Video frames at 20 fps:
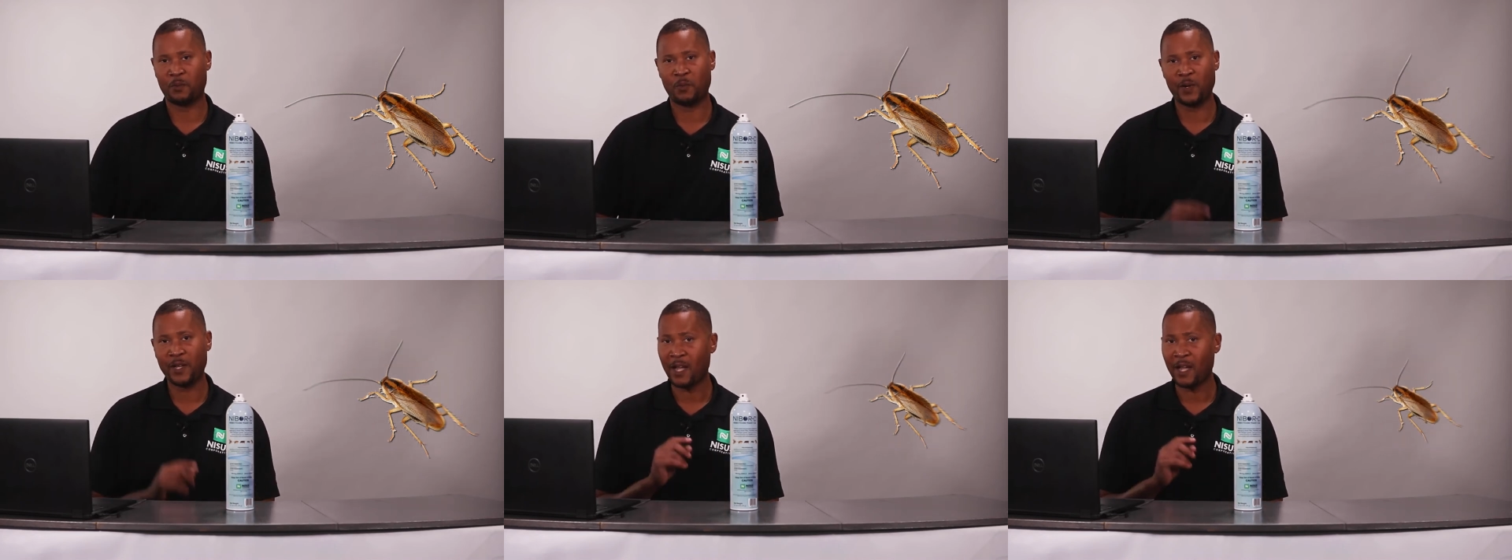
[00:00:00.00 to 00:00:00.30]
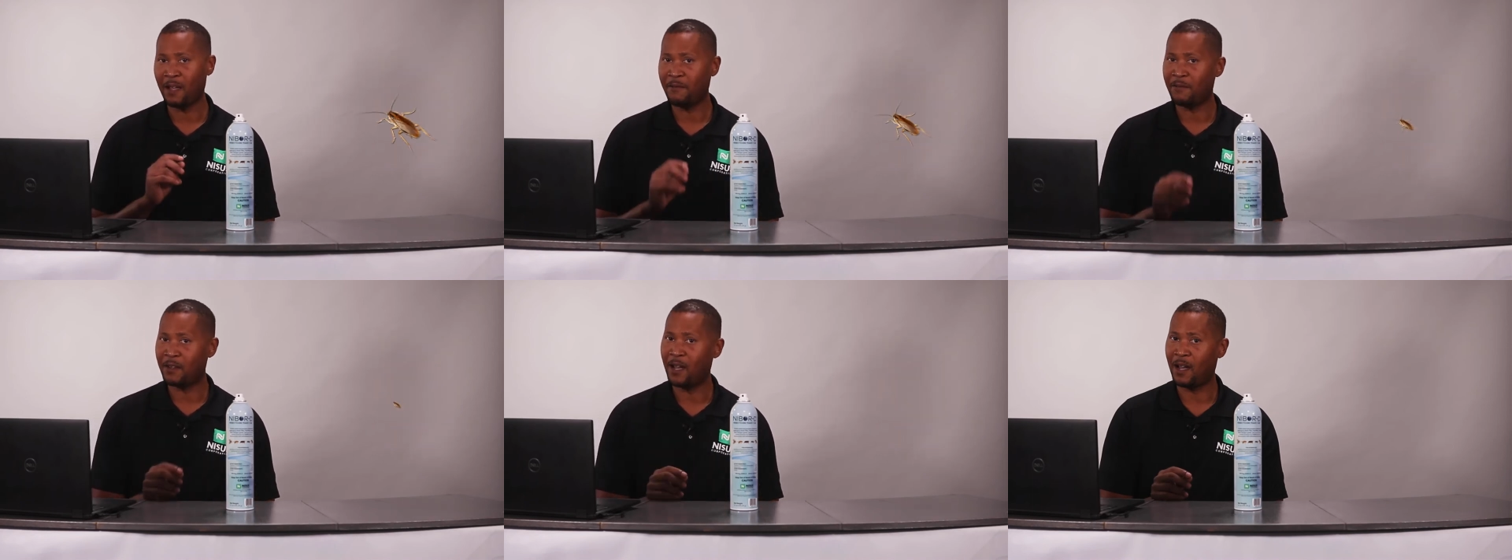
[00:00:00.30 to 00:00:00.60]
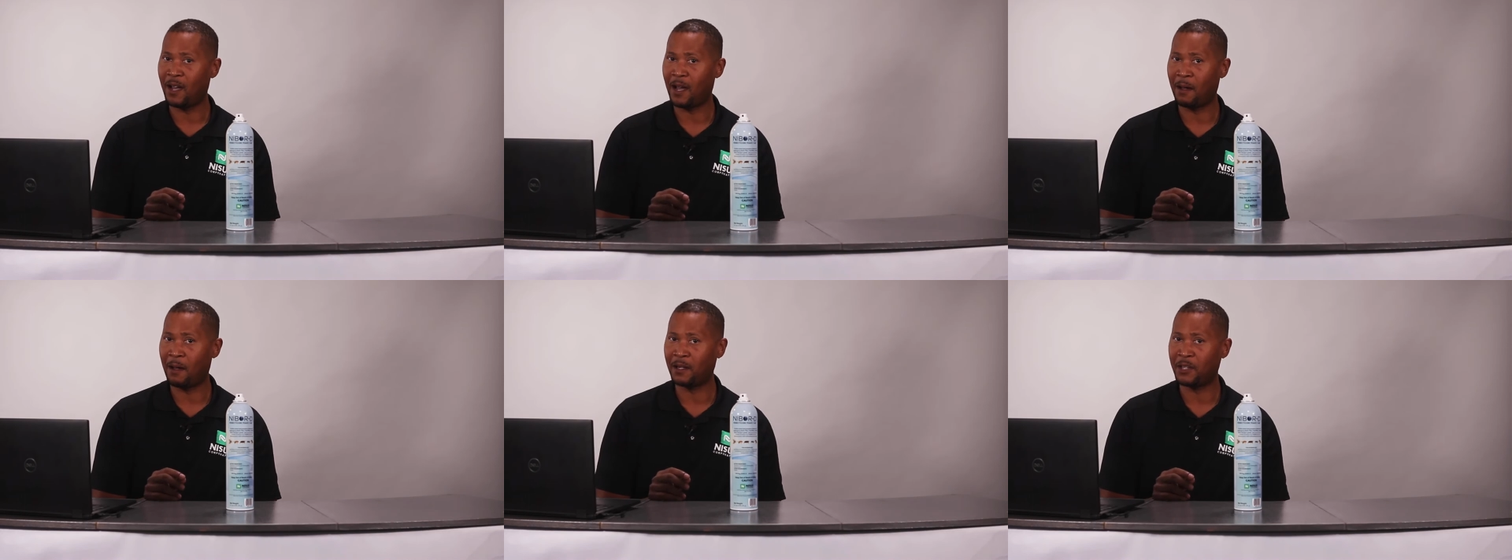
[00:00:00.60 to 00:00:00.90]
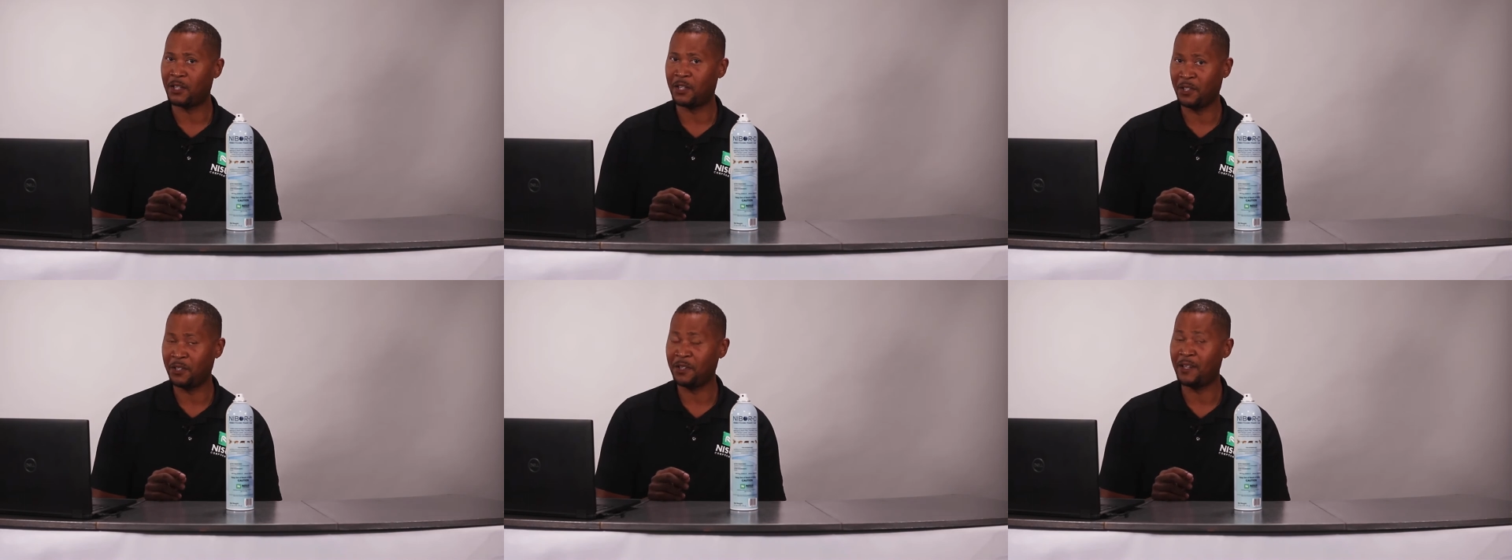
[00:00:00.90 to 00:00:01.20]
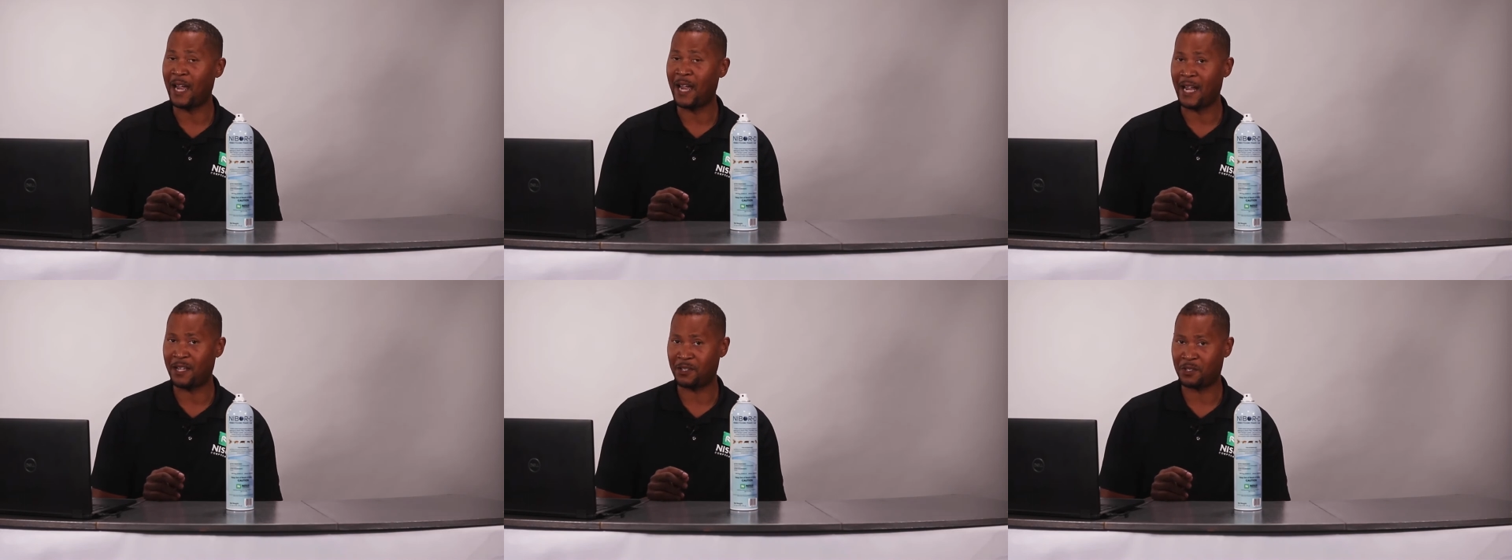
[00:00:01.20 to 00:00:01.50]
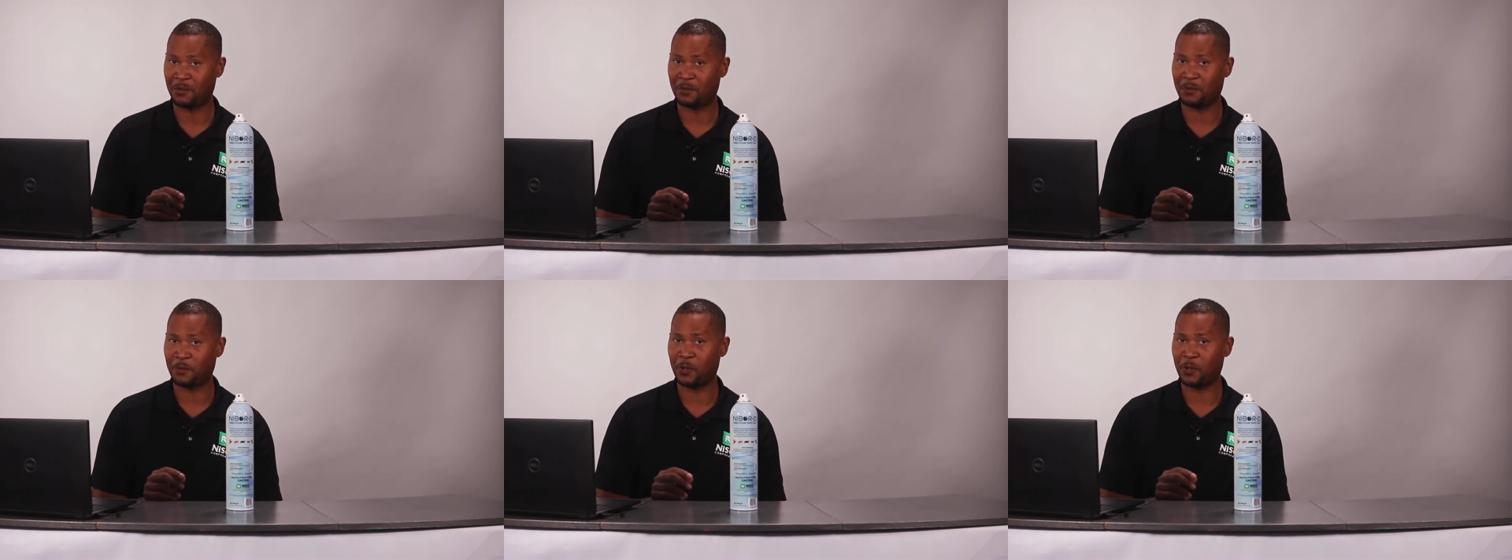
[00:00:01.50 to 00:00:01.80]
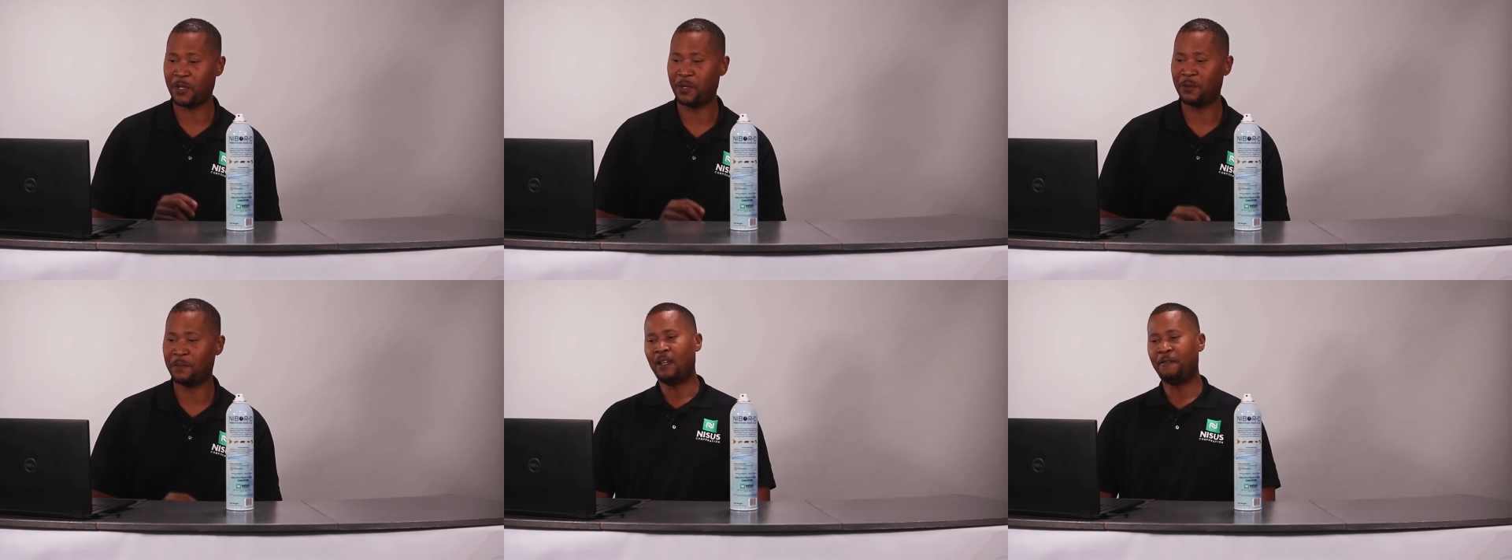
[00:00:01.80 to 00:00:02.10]
We have a good answer
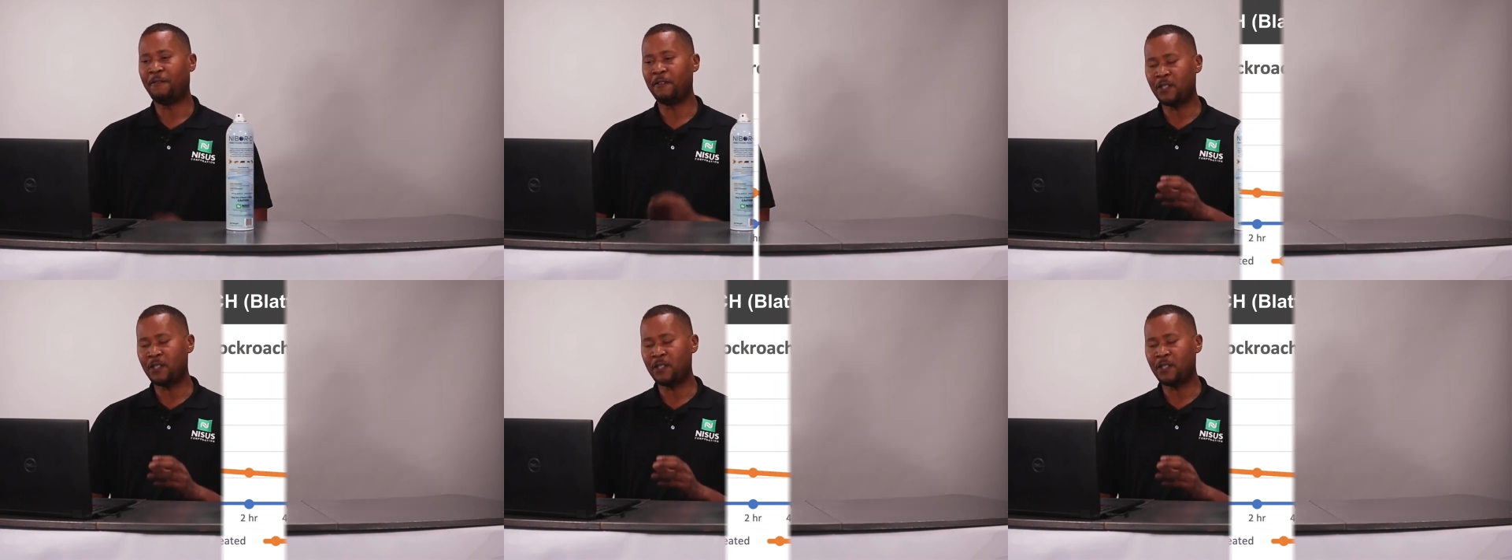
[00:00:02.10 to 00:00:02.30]
for you. If you